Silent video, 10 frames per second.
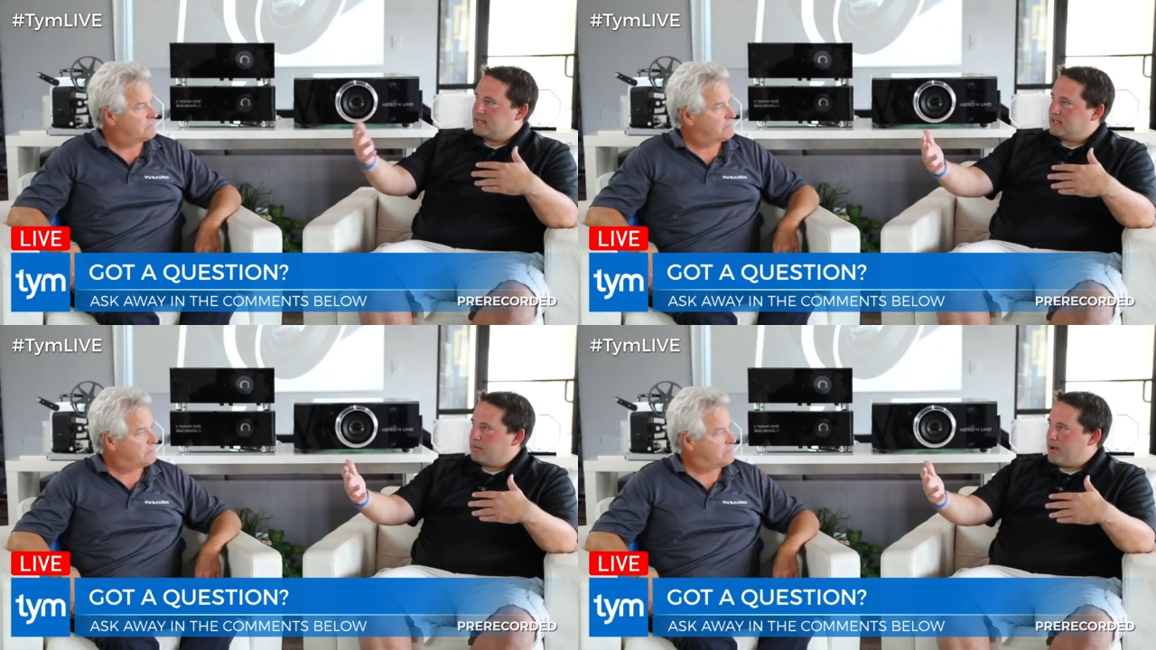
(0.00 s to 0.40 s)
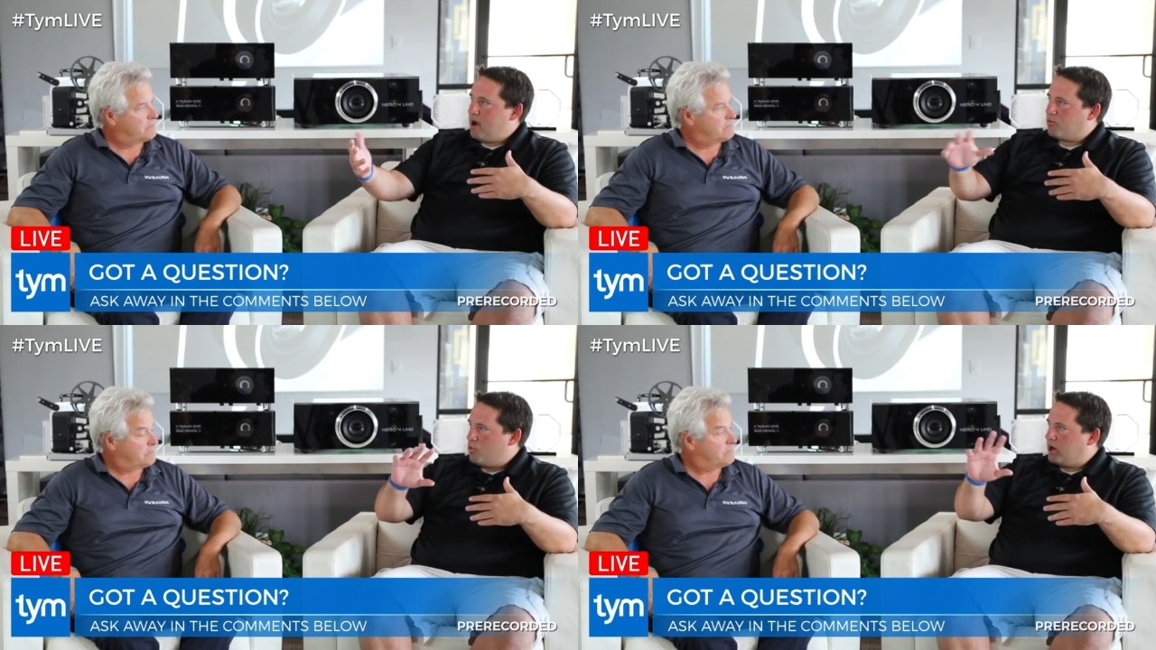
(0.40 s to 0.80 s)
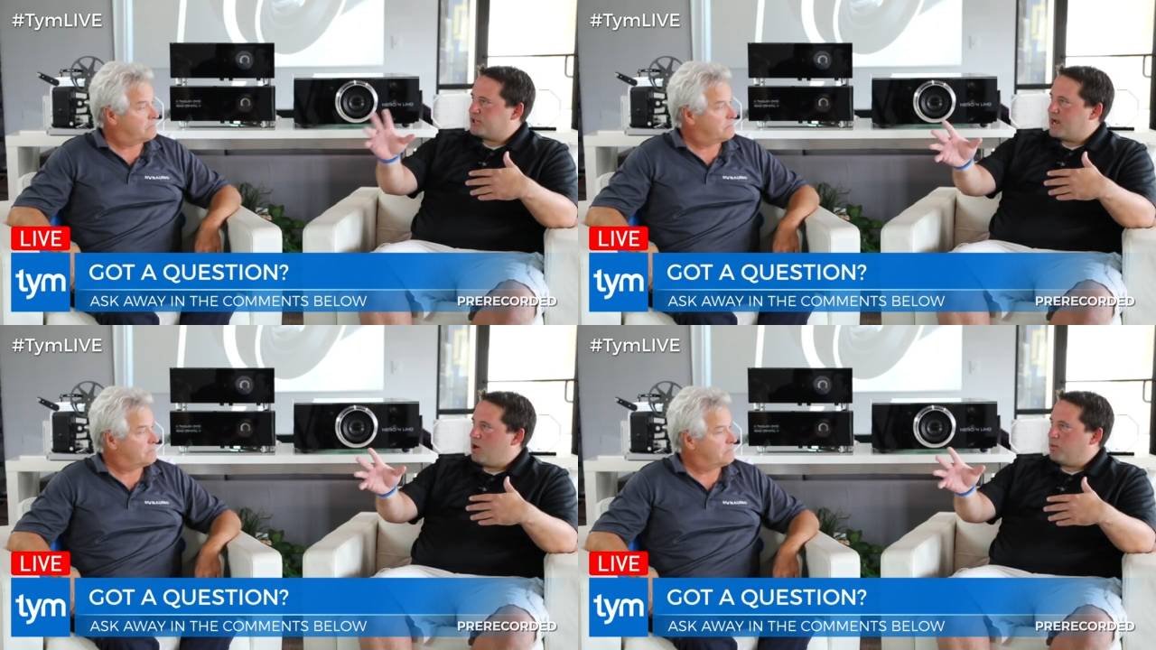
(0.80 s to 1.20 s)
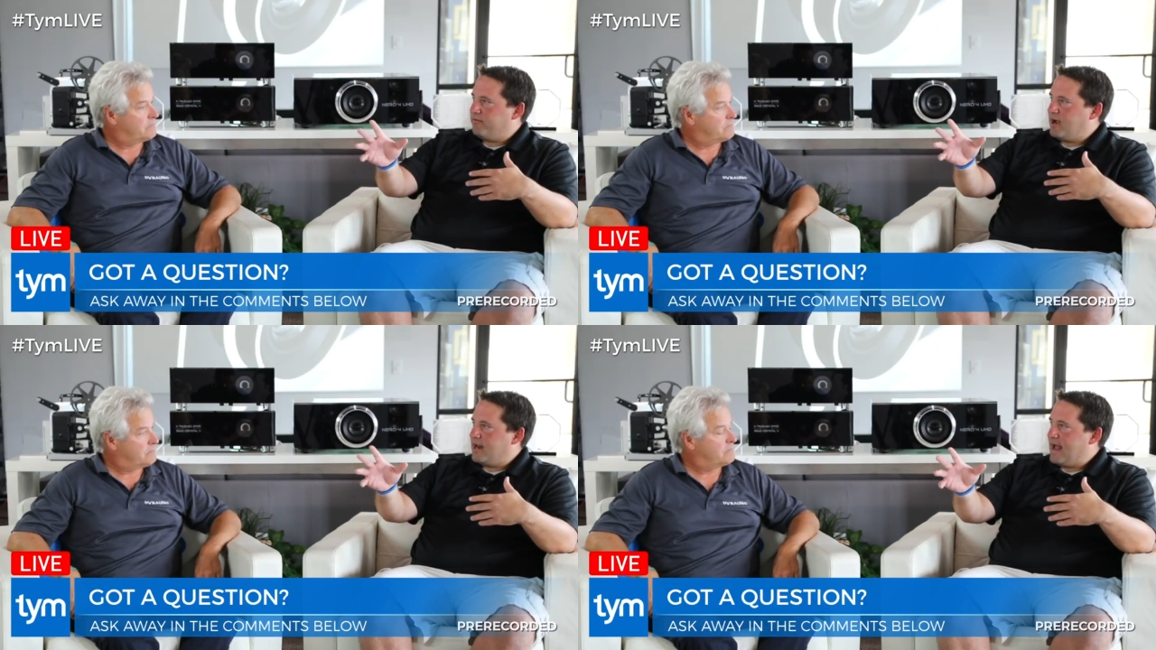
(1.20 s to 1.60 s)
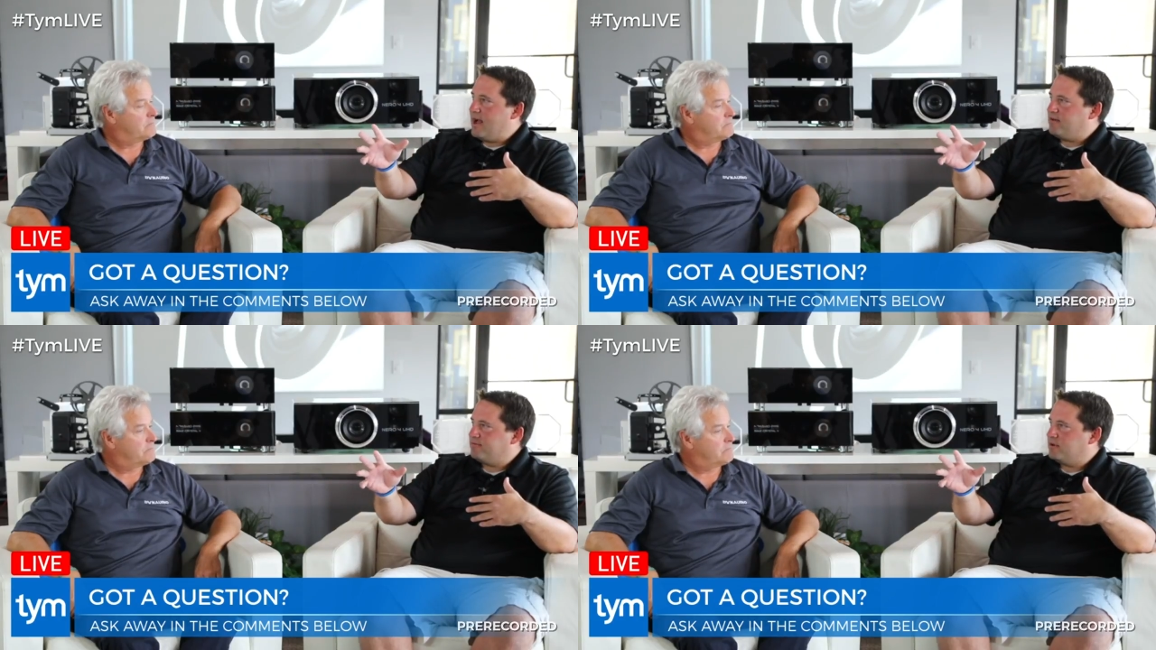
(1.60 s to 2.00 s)
Speaker 1: to clip out and wash out, we've got to
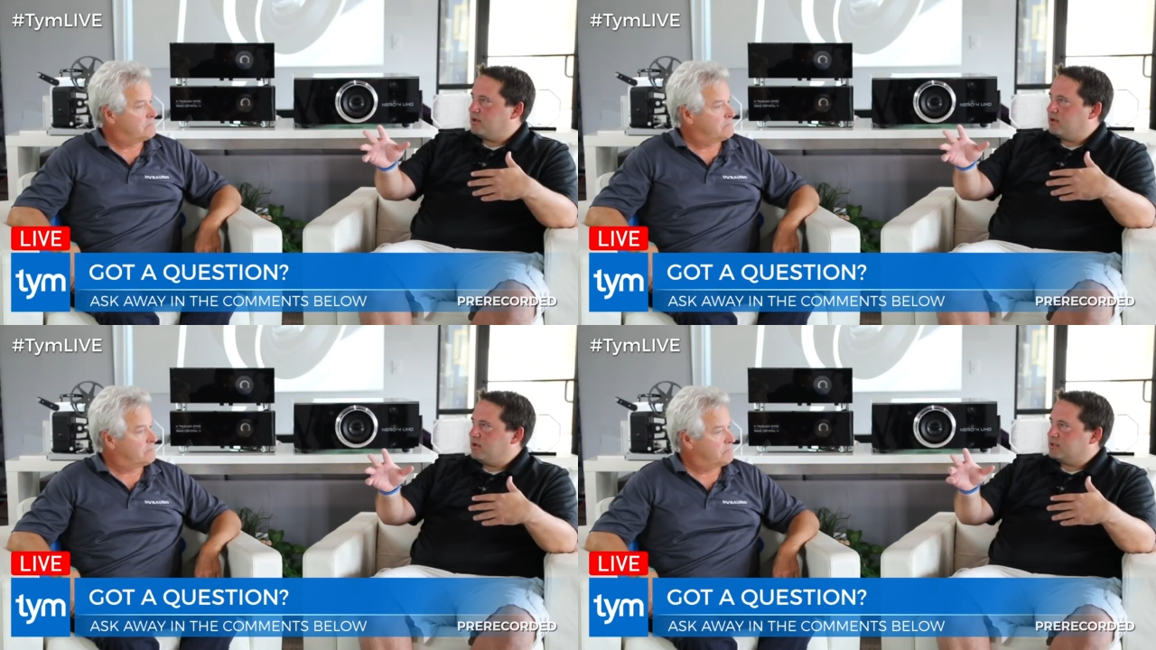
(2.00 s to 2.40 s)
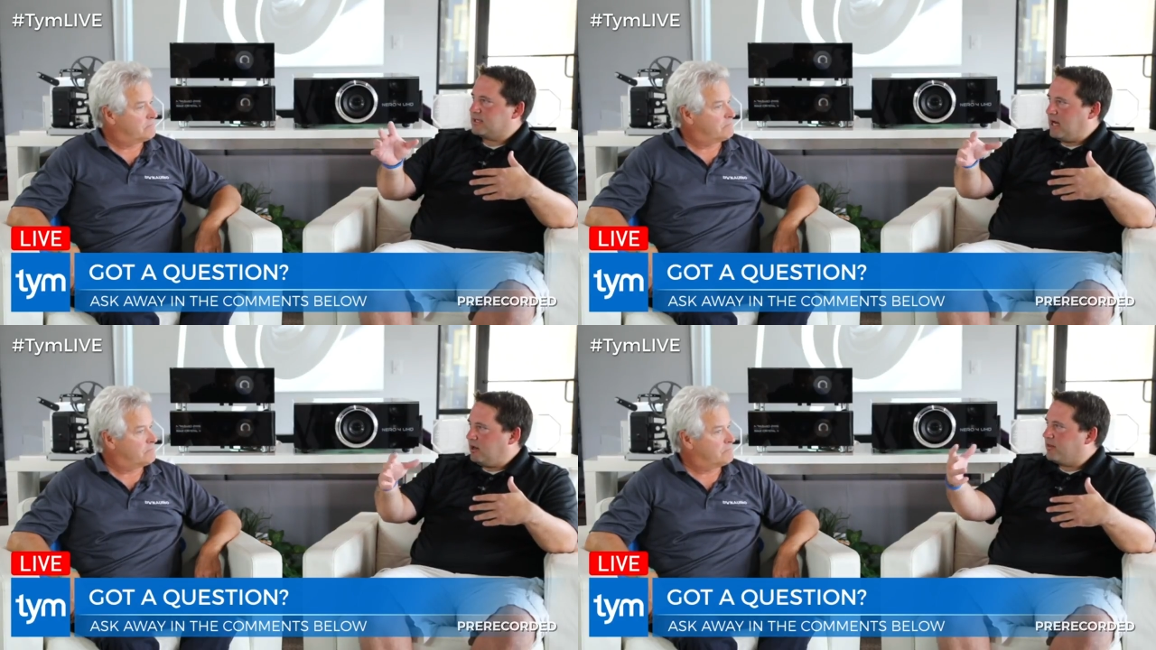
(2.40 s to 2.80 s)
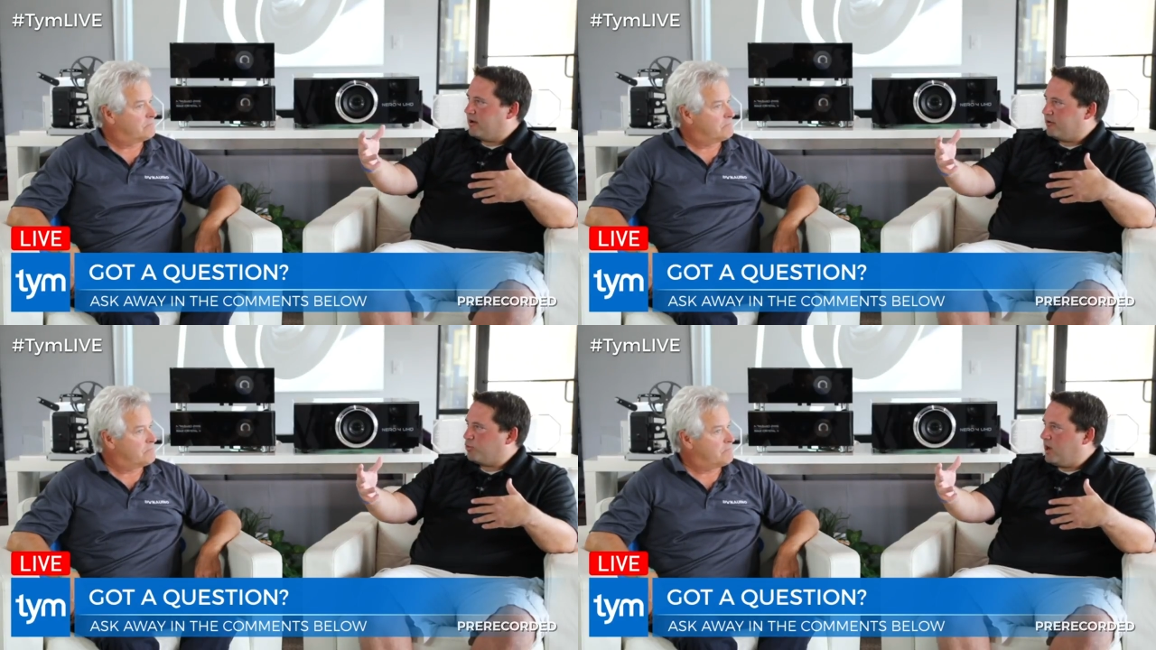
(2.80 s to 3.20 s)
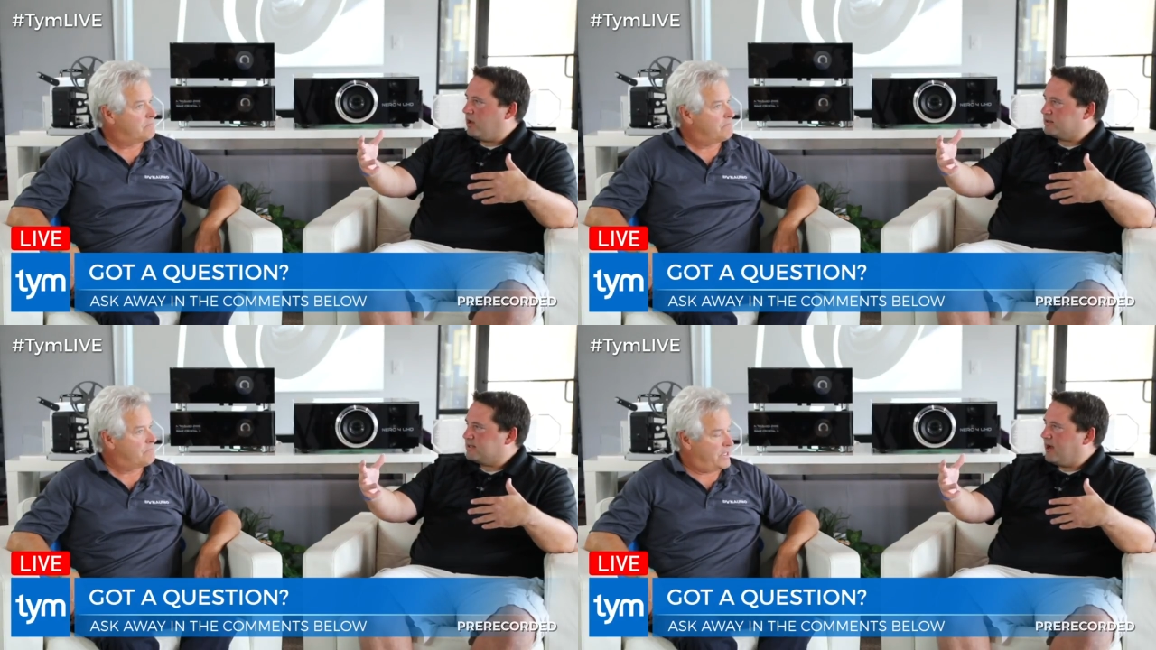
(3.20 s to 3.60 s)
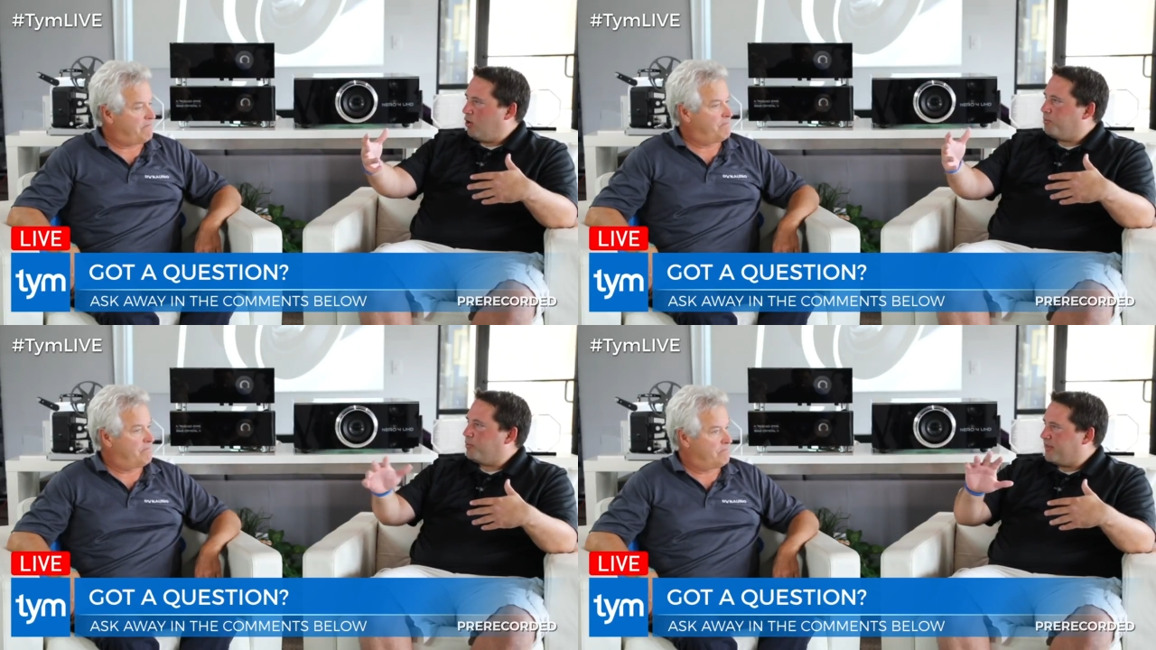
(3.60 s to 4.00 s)
have the color there as well to yep.
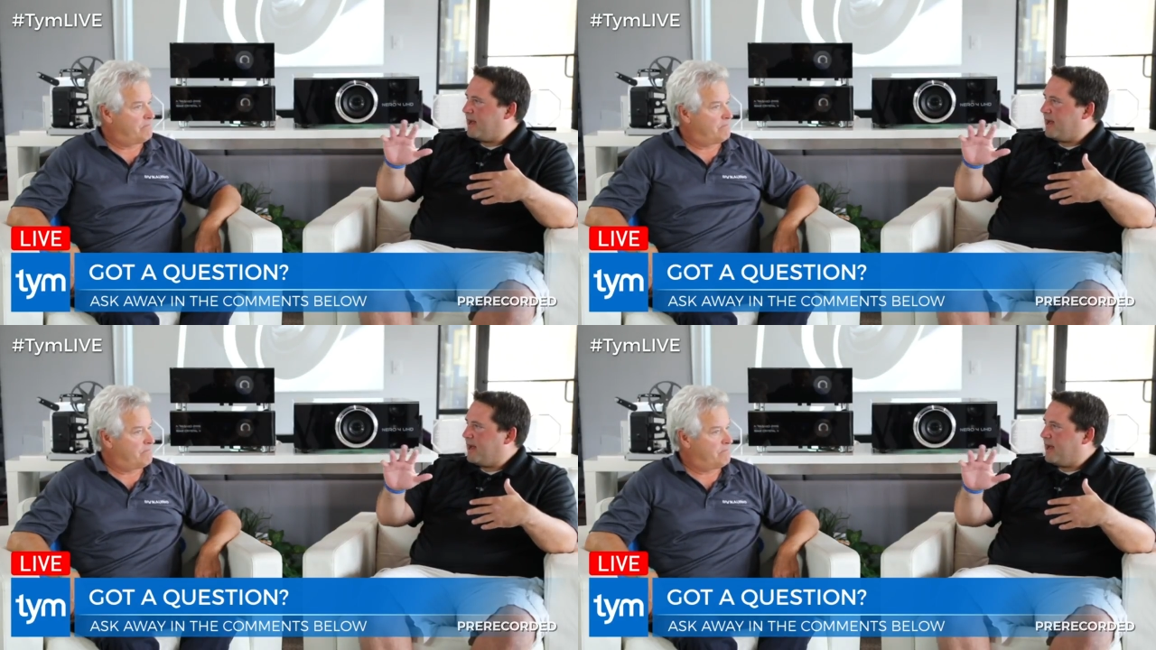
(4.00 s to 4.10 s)
help with